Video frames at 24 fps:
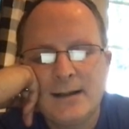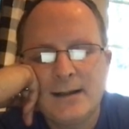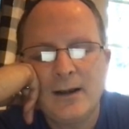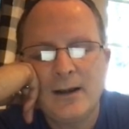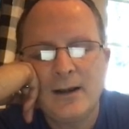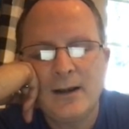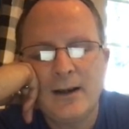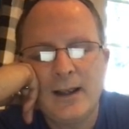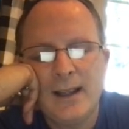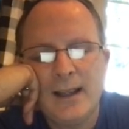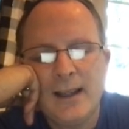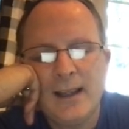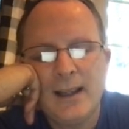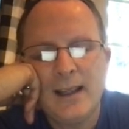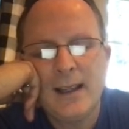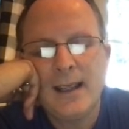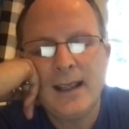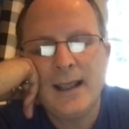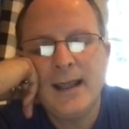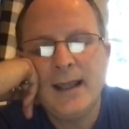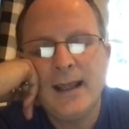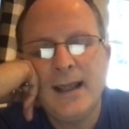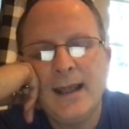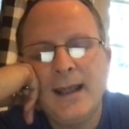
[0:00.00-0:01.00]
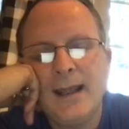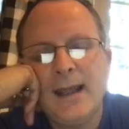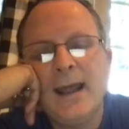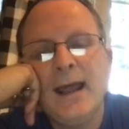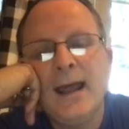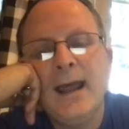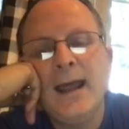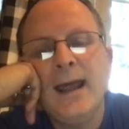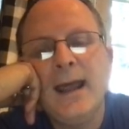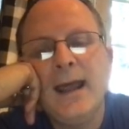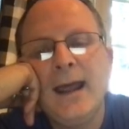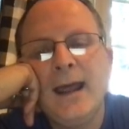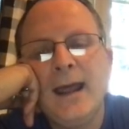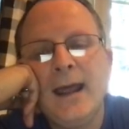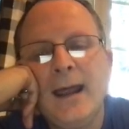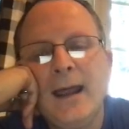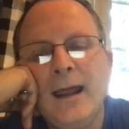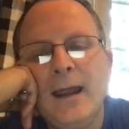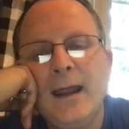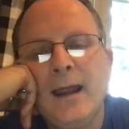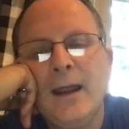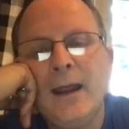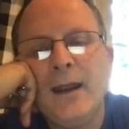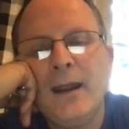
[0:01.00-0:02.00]
All right.
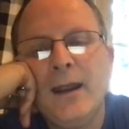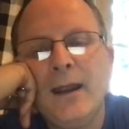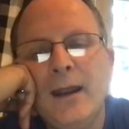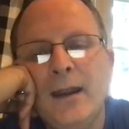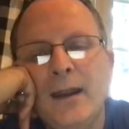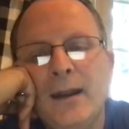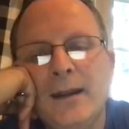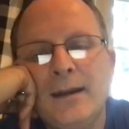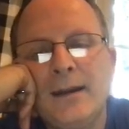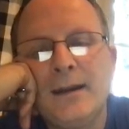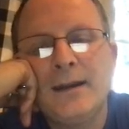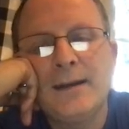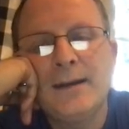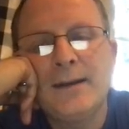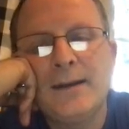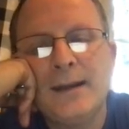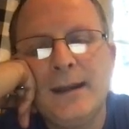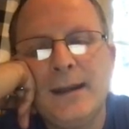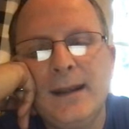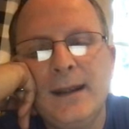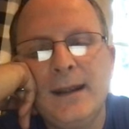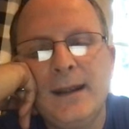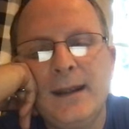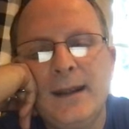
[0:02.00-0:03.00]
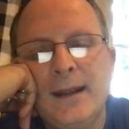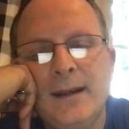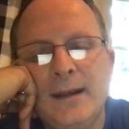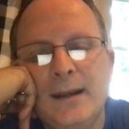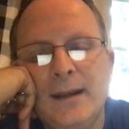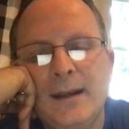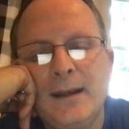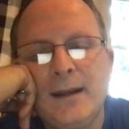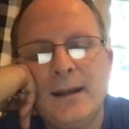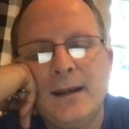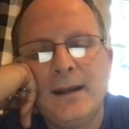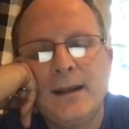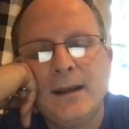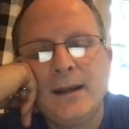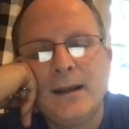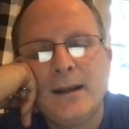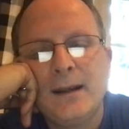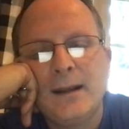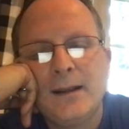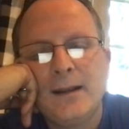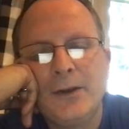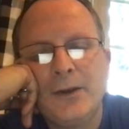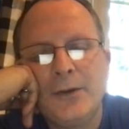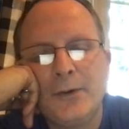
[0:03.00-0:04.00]
And then
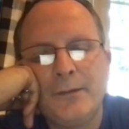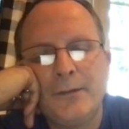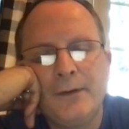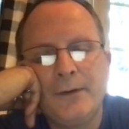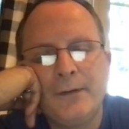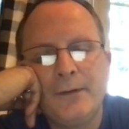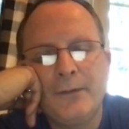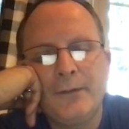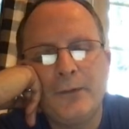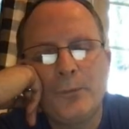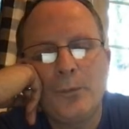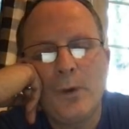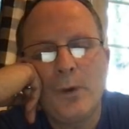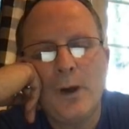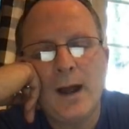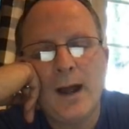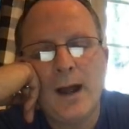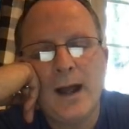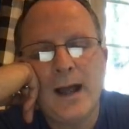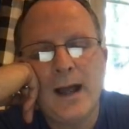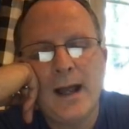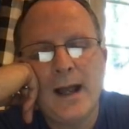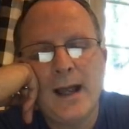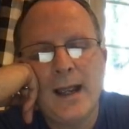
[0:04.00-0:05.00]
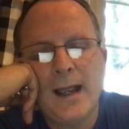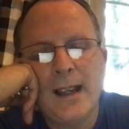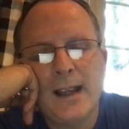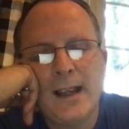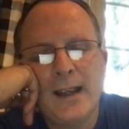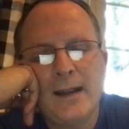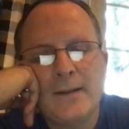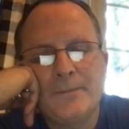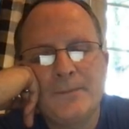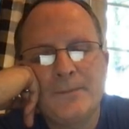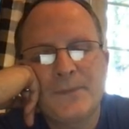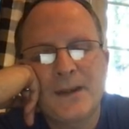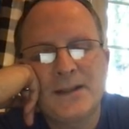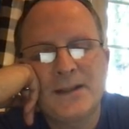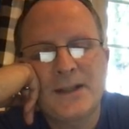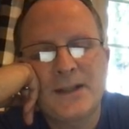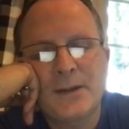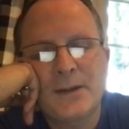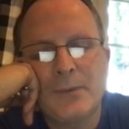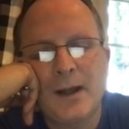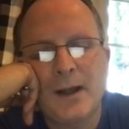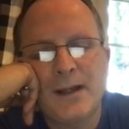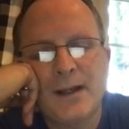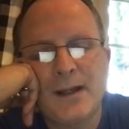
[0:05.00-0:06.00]
the derivative of y is
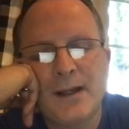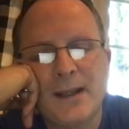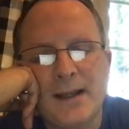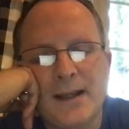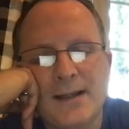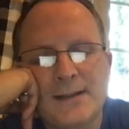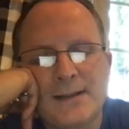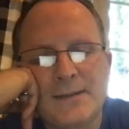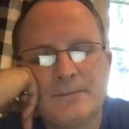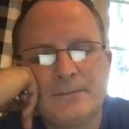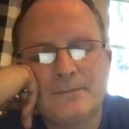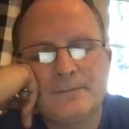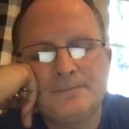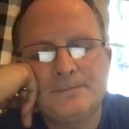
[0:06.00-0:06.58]
dy dx.